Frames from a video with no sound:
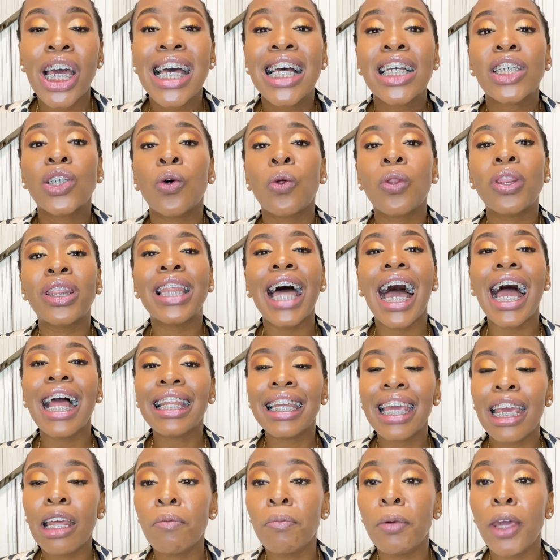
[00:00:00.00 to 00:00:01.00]
So that
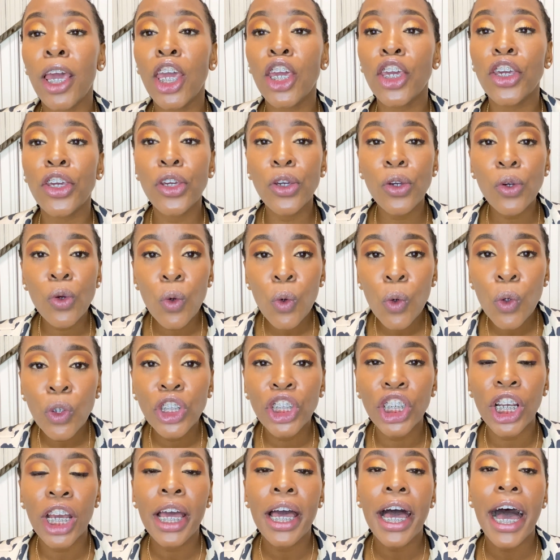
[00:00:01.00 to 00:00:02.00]
can be a
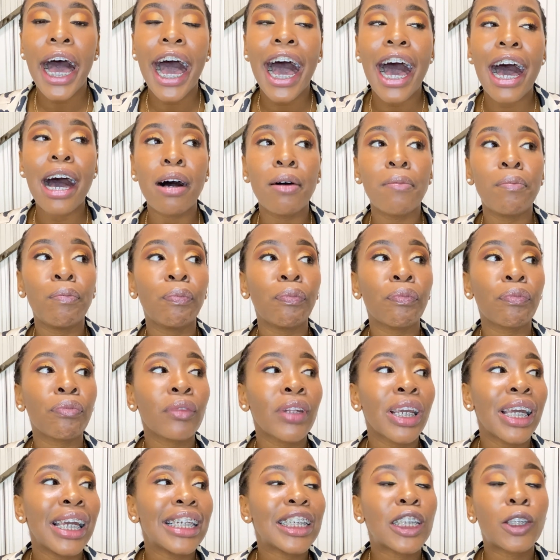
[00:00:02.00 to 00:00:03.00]
huge
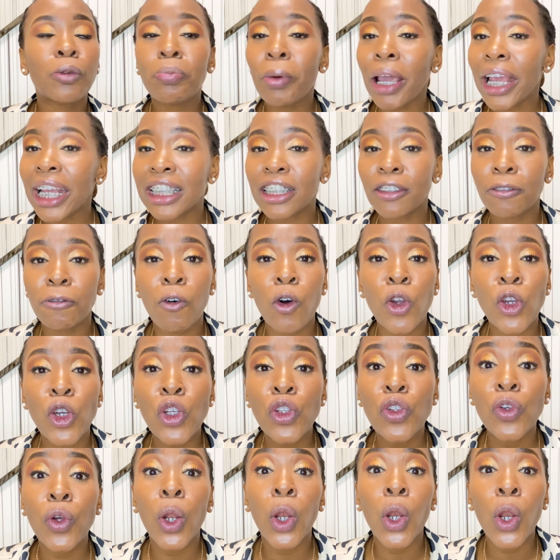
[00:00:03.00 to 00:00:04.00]
space for
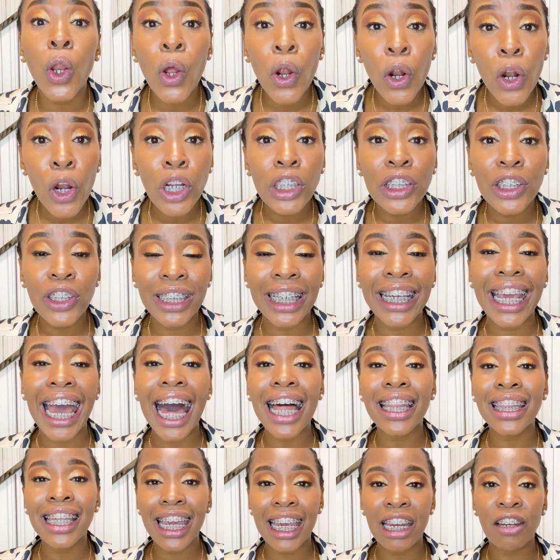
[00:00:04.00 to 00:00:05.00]
you to learn, to
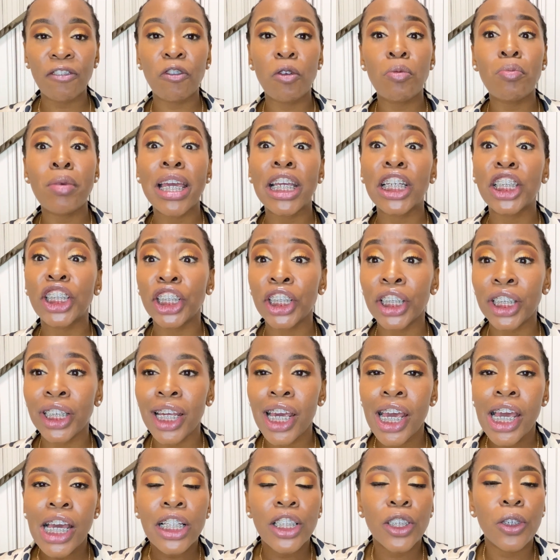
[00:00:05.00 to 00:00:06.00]
gather
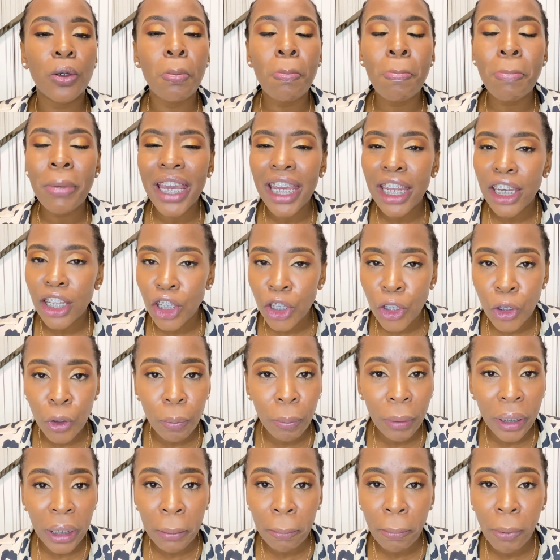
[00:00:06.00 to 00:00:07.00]
information, to meet new
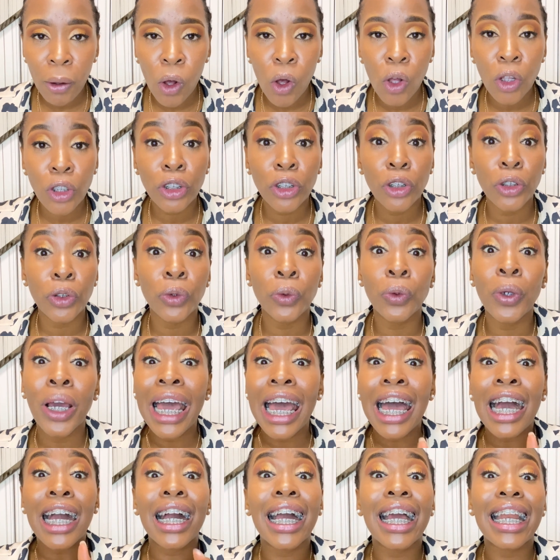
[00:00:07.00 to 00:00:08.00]
people, to
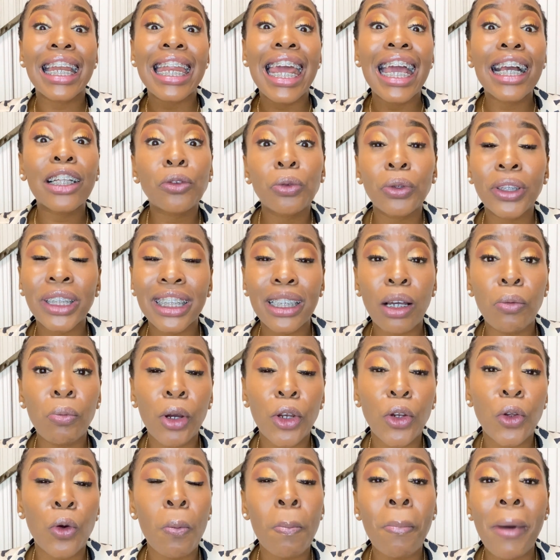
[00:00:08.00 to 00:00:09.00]
connect with
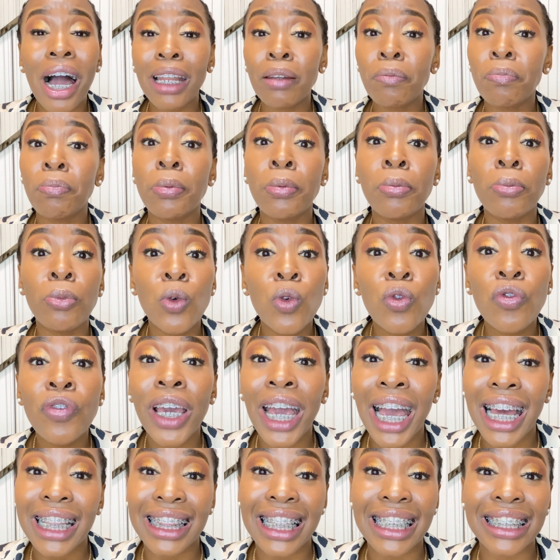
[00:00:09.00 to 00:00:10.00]
someone who might be
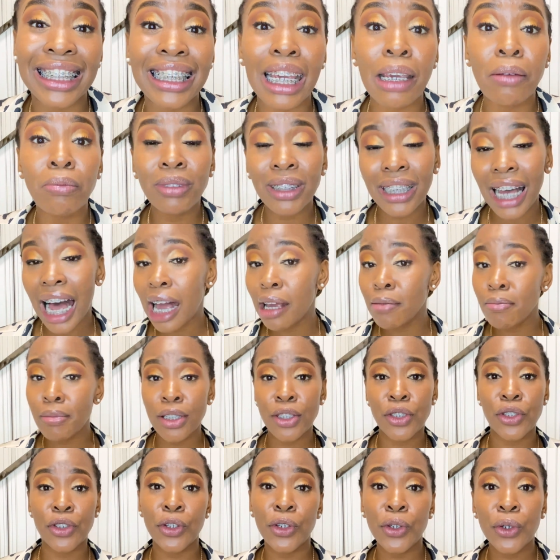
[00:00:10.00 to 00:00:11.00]
moving at the same time
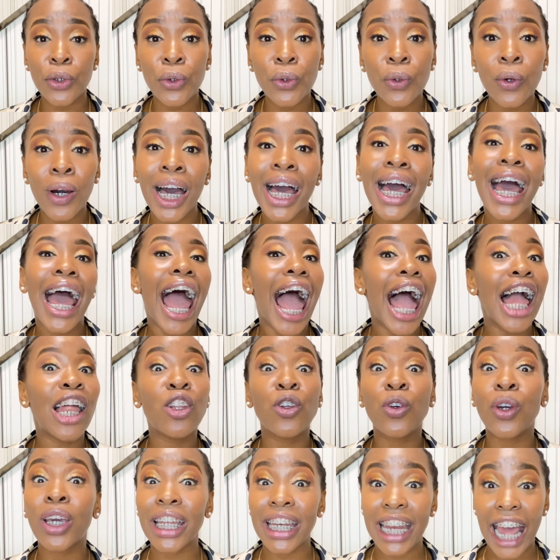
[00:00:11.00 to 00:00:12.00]
as you, and
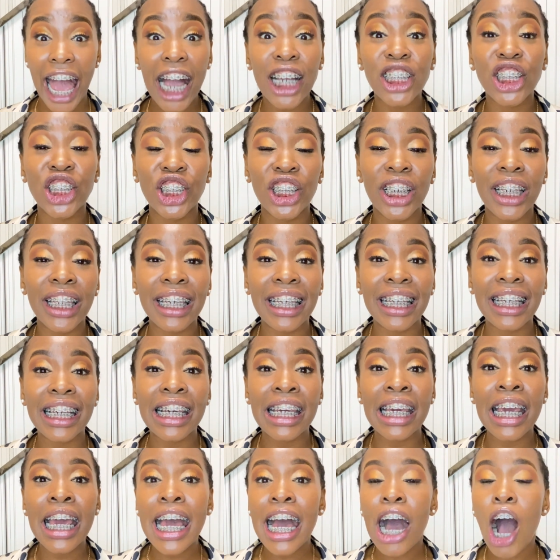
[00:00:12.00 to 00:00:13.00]
you can
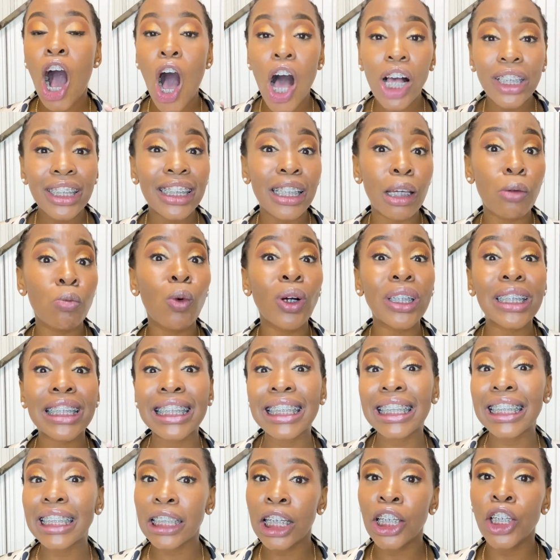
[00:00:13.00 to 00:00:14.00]
actually ask them, what
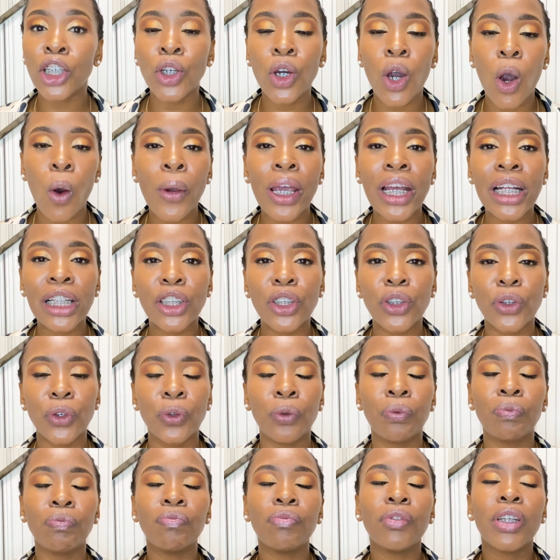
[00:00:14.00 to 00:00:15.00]
city are you going
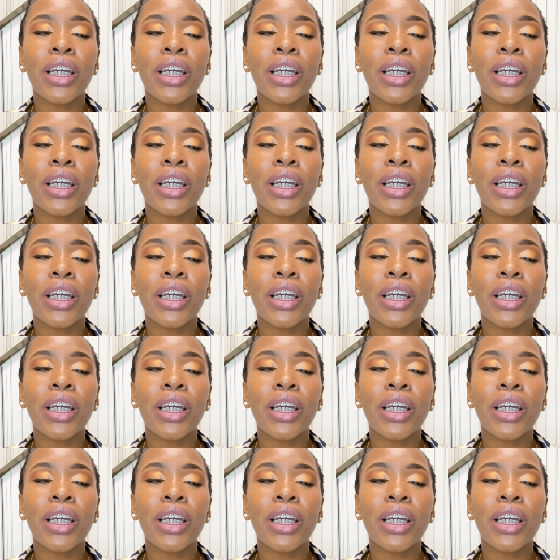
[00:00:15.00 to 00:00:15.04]
to?